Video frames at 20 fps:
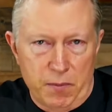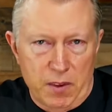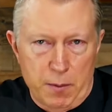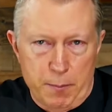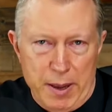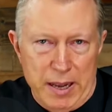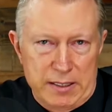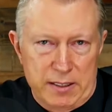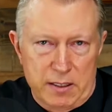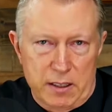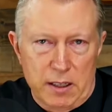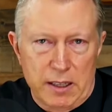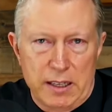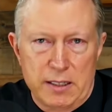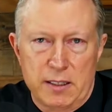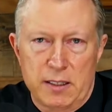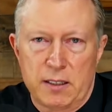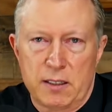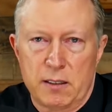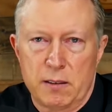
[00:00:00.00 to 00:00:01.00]

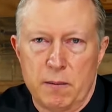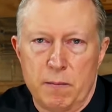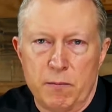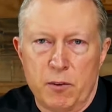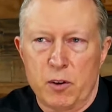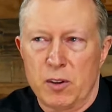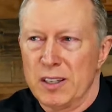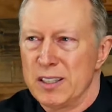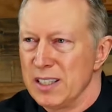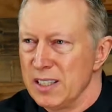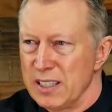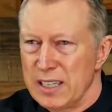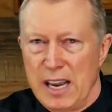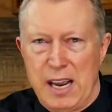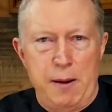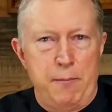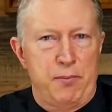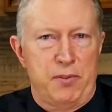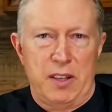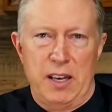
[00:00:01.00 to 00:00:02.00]
Pestilence. They're the
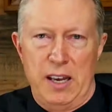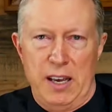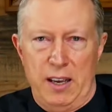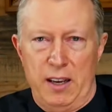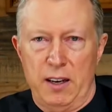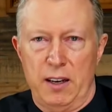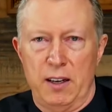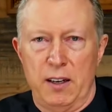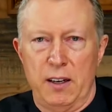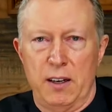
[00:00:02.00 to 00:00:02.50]
same thing.